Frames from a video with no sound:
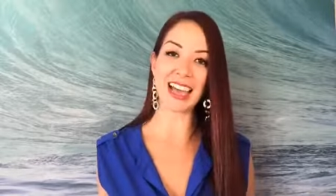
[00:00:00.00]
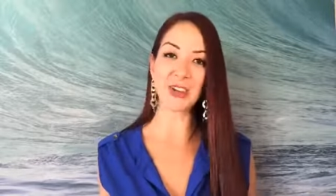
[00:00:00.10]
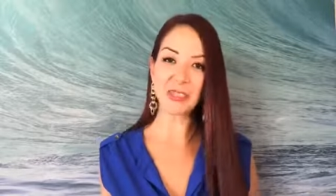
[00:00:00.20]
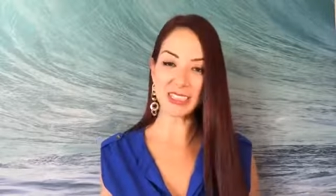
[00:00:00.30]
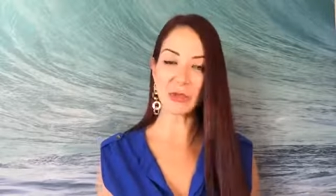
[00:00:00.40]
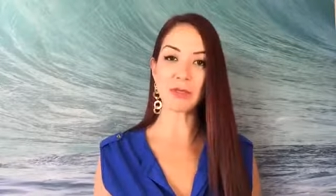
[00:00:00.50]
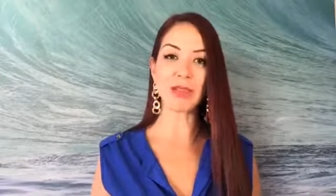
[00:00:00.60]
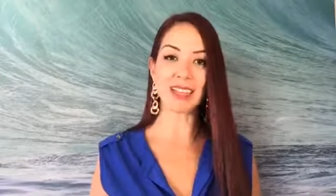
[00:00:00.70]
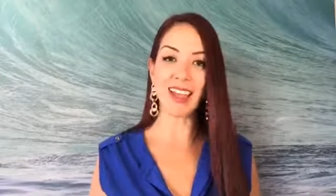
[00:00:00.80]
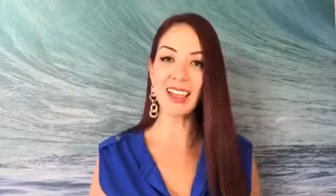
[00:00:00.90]
contact with
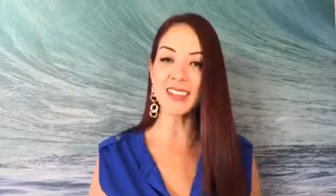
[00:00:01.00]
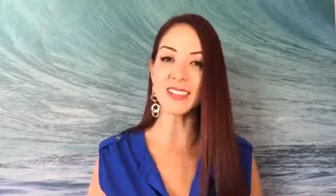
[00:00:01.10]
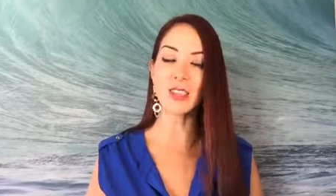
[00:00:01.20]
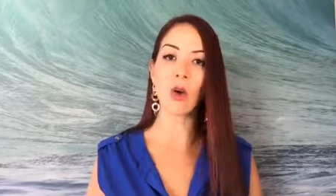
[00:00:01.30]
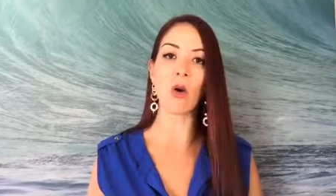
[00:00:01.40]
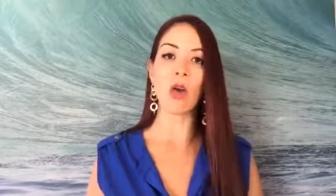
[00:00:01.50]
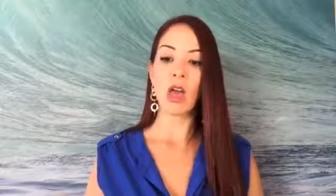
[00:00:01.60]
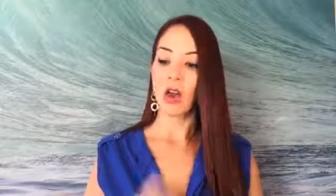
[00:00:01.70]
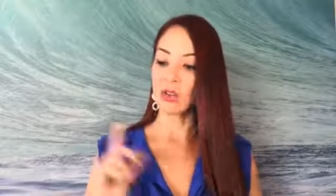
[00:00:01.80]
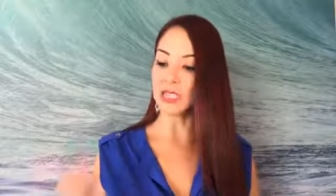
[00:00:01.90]
my clients. So
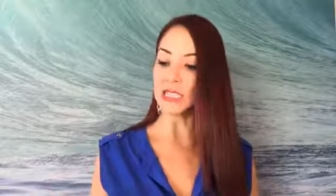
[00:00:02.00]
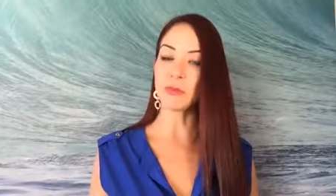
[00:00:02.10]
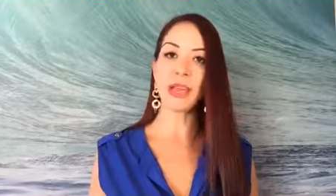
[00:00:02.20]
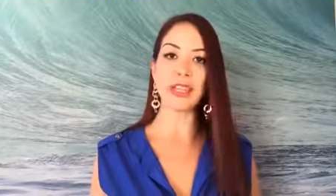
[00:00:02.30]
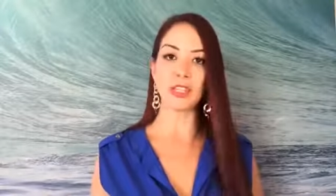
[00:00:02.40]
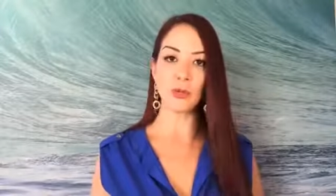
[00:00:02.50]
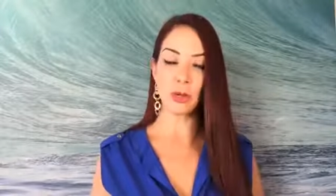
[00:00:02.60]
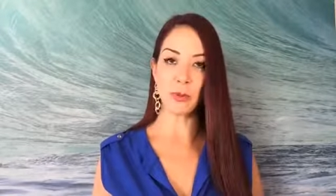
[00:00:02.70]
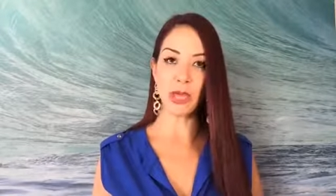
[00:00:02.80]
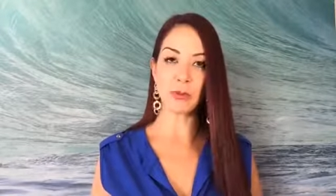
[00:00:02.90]
on that page, you
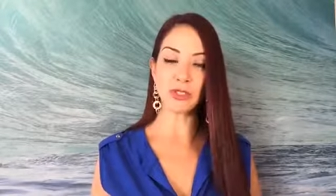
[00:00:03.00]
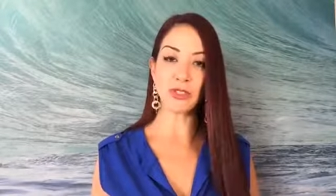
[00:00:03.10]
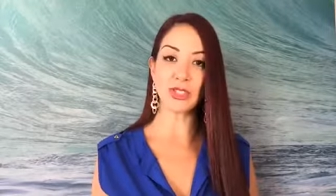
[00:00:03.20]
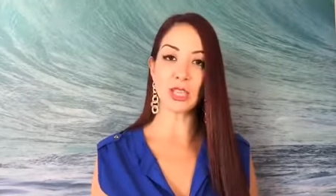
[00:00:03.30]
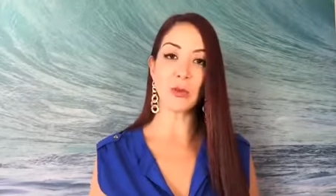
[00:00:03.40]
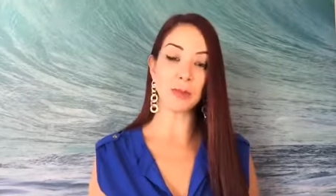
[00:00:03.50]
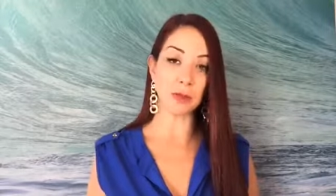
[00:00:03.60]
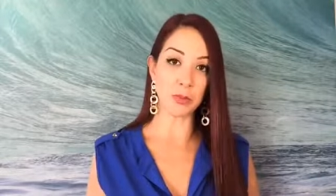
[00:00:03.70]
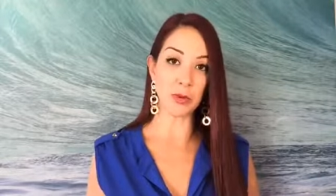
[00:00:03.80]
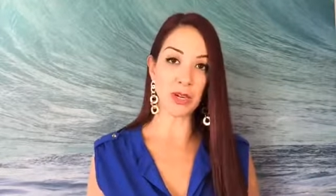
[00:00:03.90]
will be able to see what
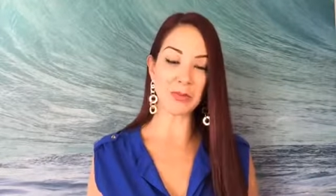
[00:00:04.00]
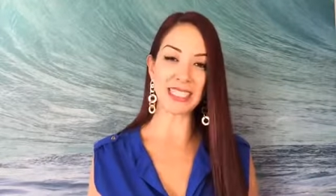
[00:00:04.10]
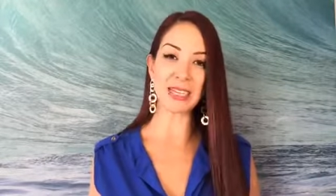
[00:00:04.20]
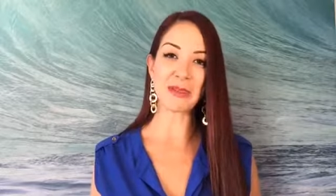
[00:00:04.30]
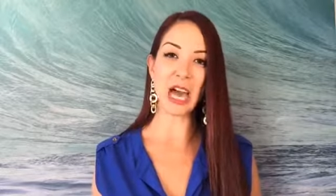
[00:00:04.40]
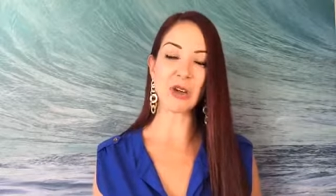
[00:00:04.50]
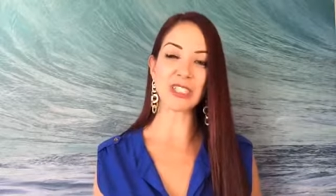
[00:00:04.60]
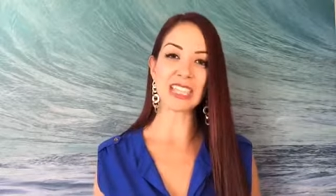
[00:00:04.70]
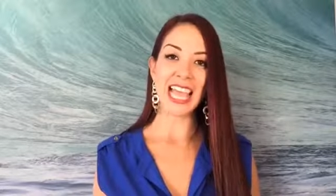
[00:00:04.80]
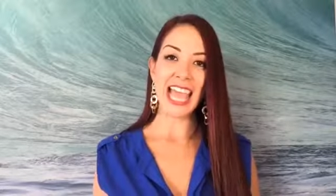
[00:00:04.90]
my program is
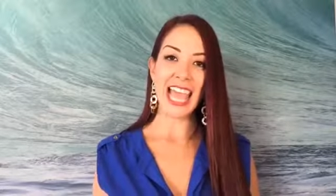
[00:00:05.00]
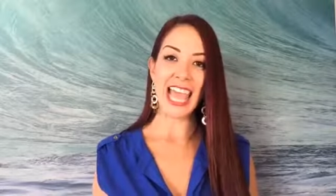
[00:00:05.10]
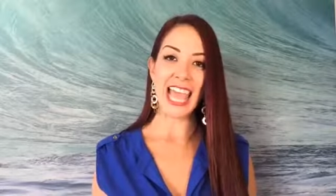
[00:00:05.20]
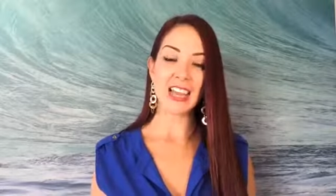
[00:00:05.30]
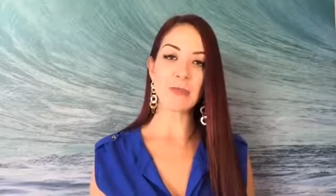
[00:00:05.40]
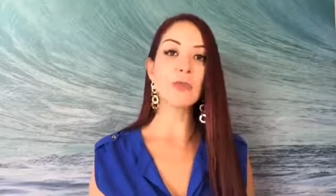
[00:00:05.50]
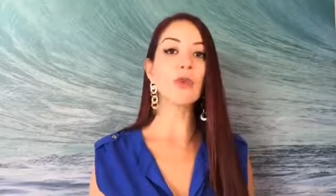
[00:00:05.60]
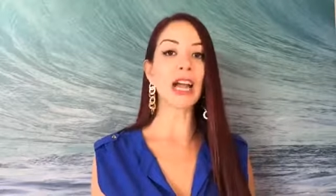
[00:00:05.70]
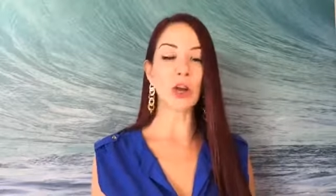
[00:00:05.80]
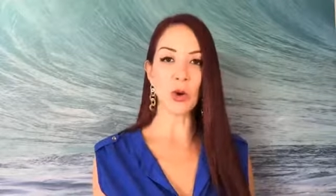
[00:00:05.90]
about and
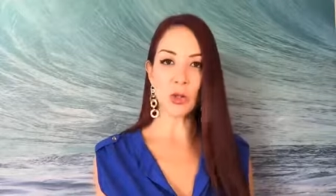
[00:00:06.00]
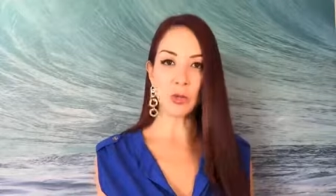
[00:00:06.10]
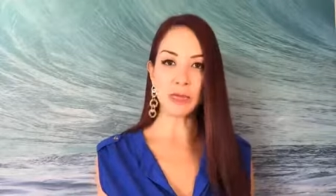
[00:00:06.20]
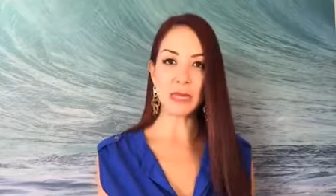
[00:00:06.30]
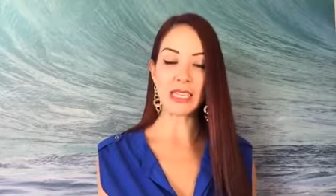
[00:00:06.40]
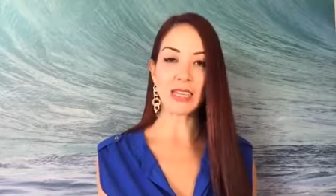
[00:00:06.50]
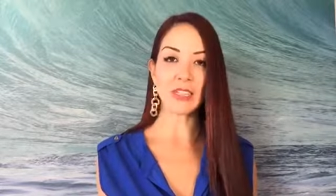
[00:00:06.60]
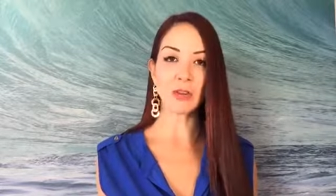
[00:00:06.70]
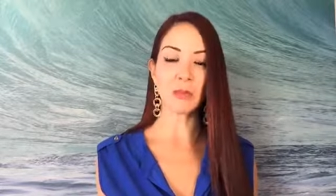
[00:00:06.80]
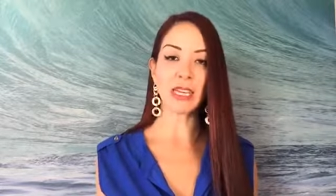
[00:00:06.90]
book a call with me that
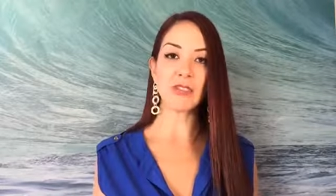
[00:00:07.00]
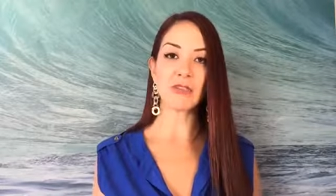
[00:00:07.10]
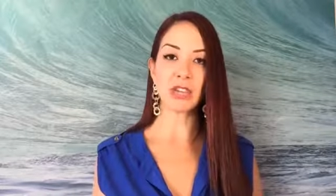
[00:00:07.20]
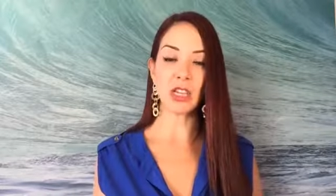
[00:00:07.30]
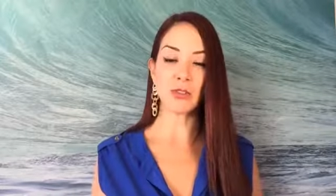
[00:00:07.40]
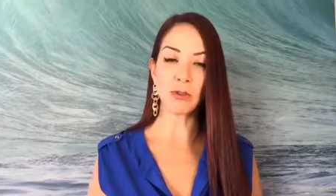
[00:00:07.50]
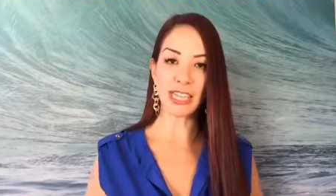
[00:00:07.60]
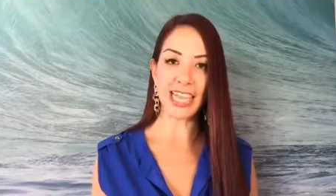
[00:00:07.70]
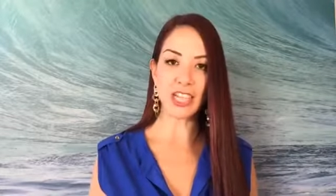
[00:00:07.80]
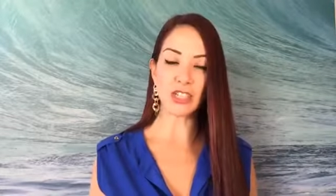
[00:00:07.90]
is completely free of
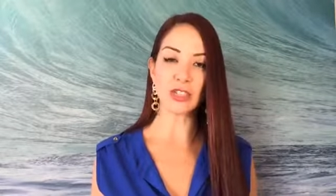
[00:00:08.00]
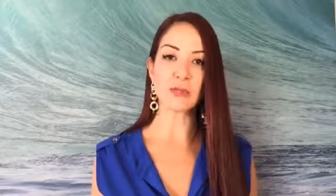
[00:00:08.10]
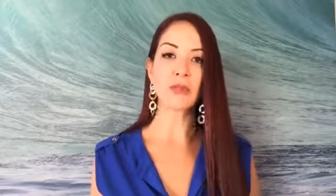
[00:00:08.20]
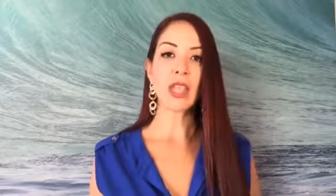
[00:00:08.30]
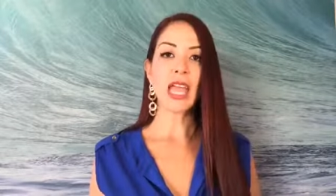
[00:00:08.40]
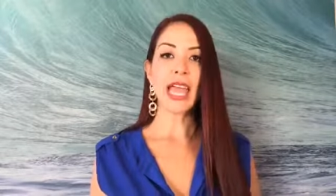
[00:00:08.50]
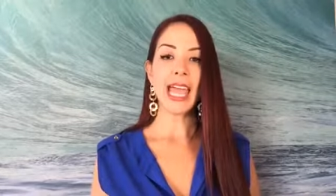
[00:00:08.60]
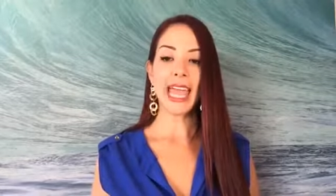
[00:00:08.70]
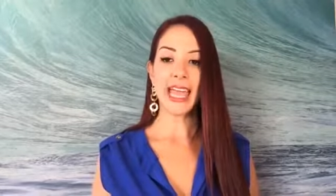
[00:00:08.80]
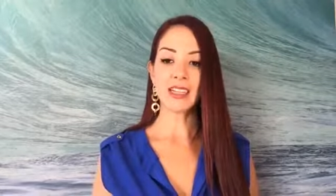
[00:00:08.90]
obligation.
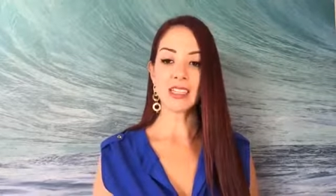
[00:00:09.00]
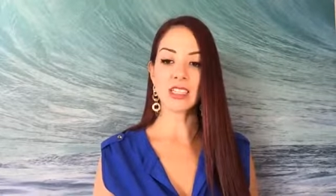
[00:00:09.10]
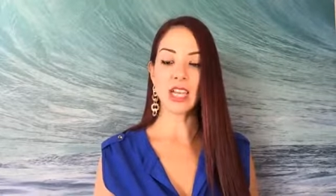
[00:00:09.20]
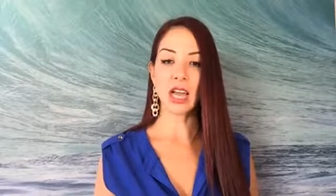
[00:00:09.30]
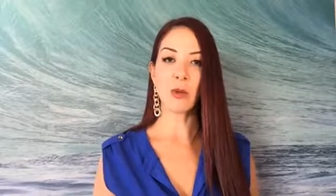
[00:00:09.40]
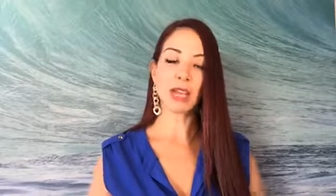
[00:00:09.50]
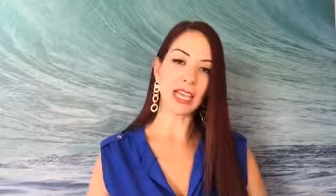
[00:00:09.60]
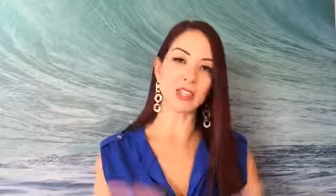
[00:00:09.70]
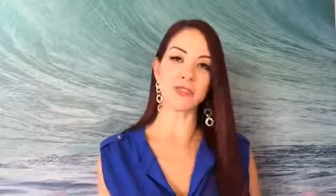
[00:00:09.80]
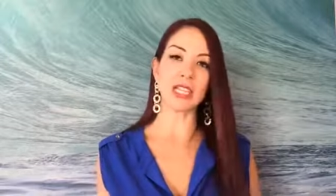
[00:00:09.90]
And I would
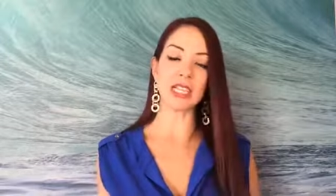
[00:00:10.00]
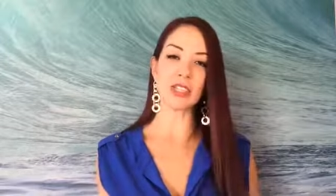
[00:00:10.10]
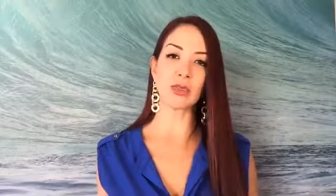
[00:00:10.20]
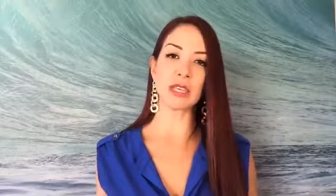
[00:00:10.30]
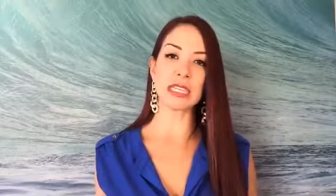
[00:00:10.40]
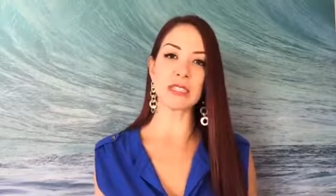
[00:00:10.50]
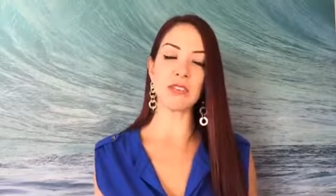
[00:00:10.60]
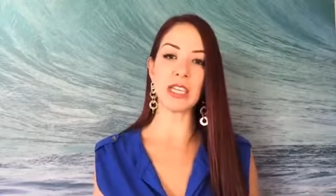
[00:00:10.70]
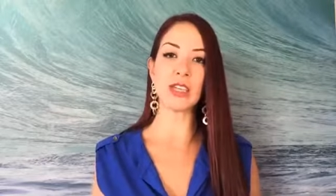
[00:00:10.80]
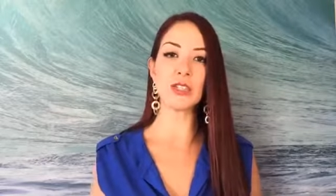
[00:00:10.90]
like to finish today's
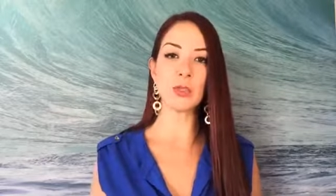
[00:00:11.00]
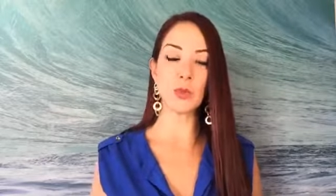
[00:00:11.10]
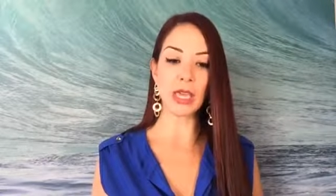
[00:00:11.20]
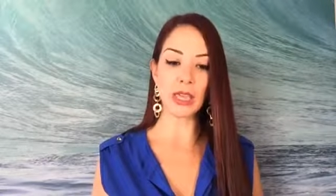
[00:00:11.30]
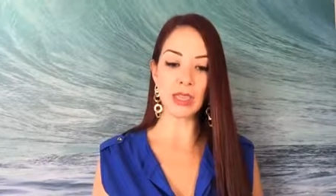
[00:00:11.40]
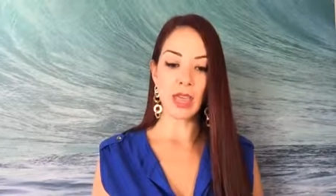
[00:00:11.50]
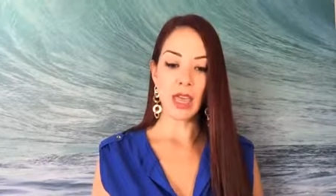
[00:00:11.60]
videos with